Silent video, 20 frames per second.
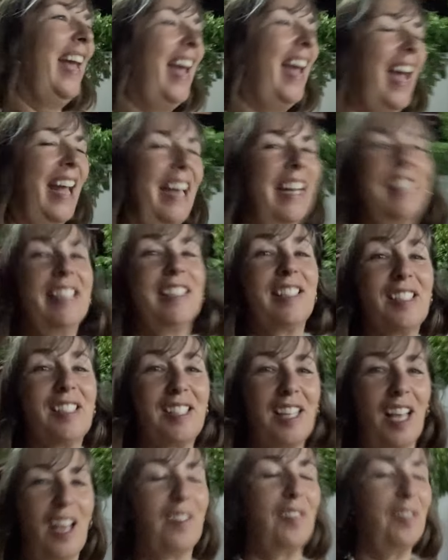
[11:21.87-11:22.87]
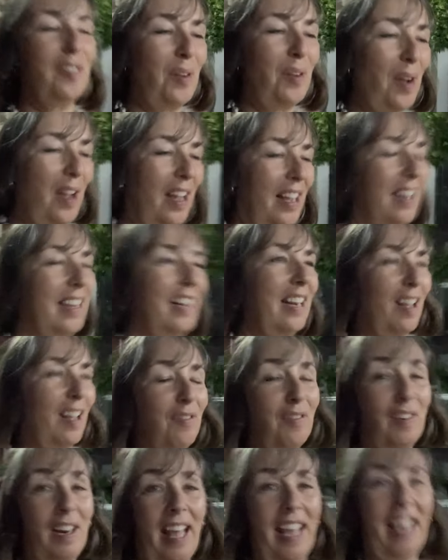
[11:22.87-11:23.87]
and it's so
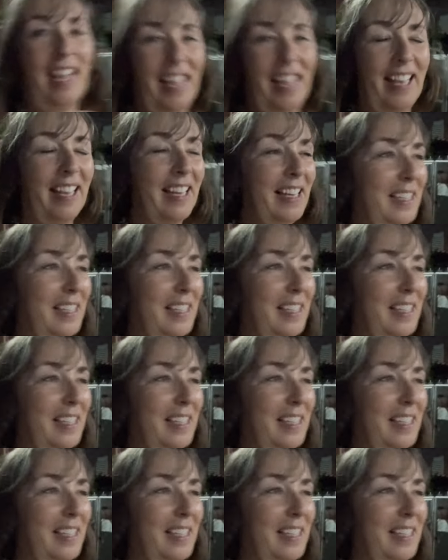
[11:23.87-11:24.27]
lovely